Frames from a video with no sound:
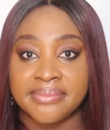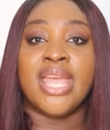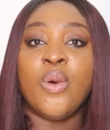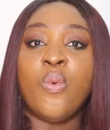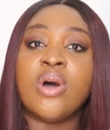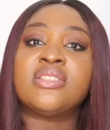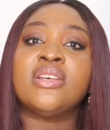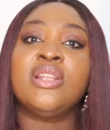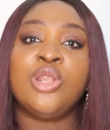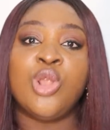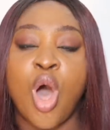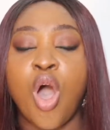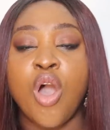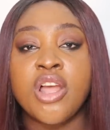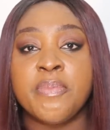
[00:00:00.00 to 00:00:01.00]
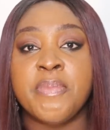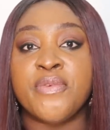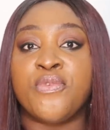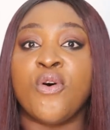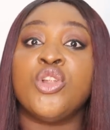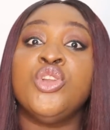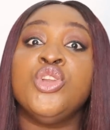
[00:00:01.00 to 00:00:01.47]
It wasn't long
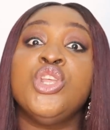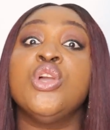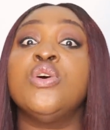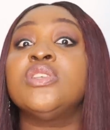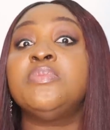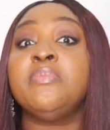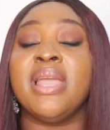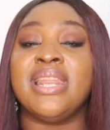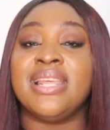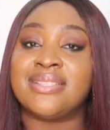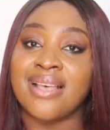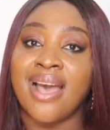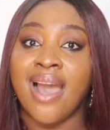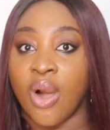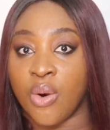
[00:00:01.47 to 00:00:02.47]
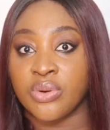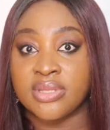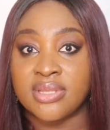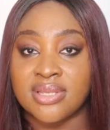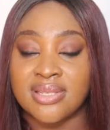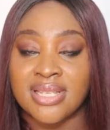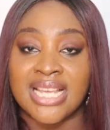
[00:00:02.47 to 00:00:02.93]
before news made it
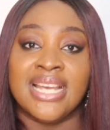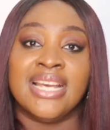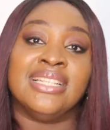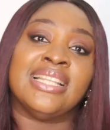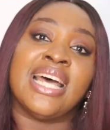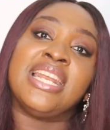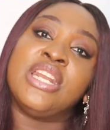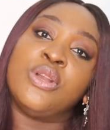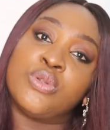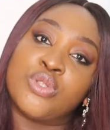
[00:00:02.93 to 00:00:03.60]
out that the